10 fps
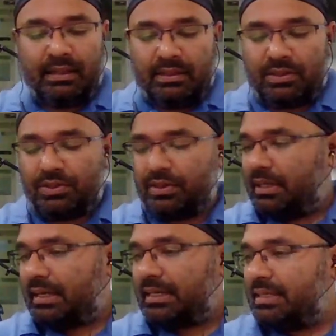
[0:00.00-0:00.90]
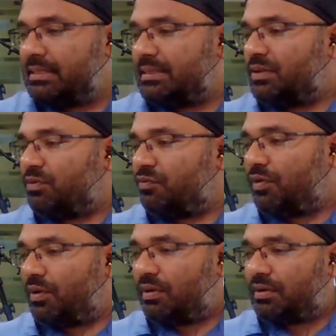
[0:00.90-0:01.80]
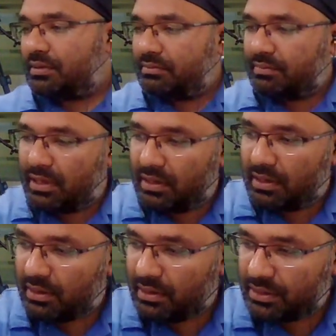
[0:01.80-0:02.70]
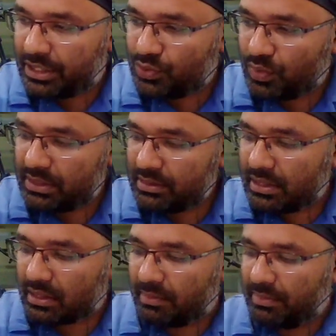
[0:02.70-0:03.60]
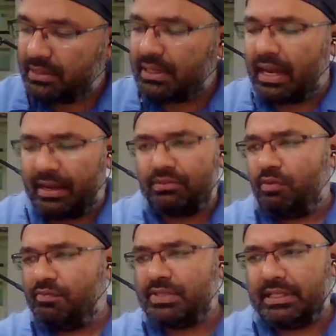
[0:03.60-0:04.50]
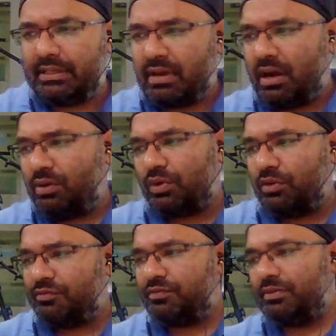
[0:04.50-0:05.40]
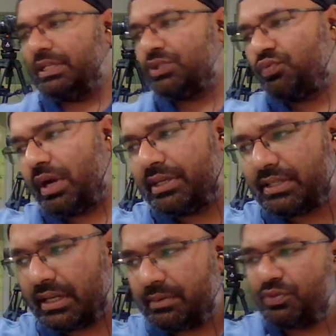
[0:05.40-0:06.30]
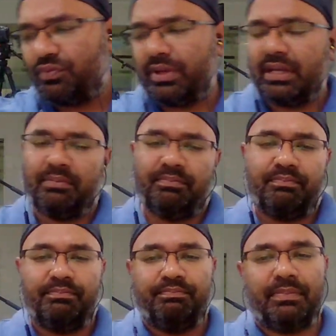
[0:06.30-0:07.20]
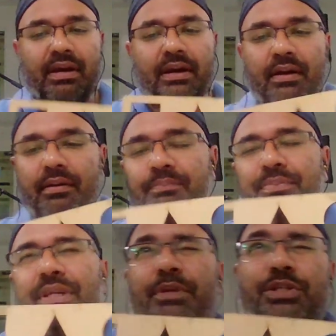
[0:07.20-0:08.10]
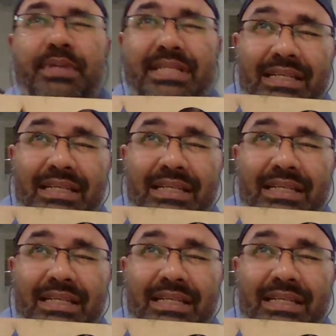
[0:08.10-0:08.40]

So that is for this one, cucumber, and obviously out of these 5 shapes, we can pretty much basically